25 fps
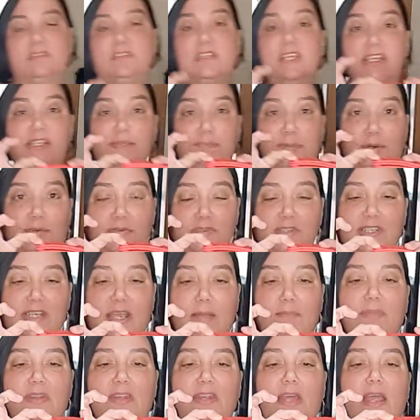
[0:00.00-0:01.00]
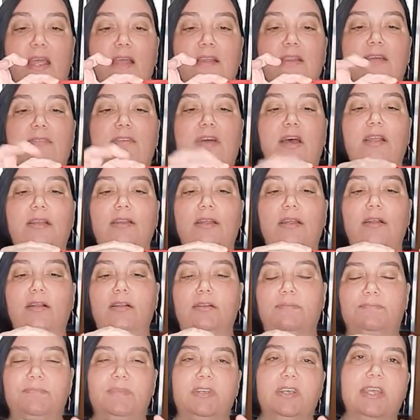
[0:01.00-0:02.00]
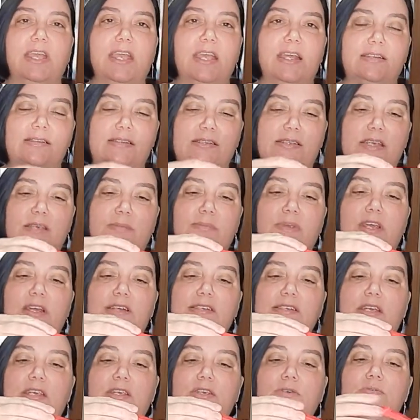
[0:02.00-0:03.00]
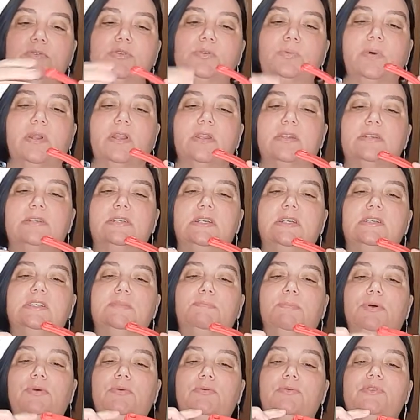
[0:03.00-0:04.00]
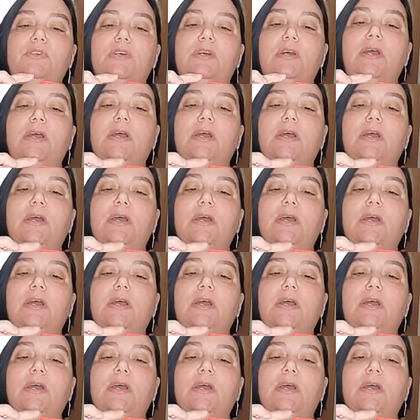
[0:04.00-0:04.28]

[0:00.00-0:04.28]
teaspoons, same thing. They've got little, you can't see because I used one of the teaspoons,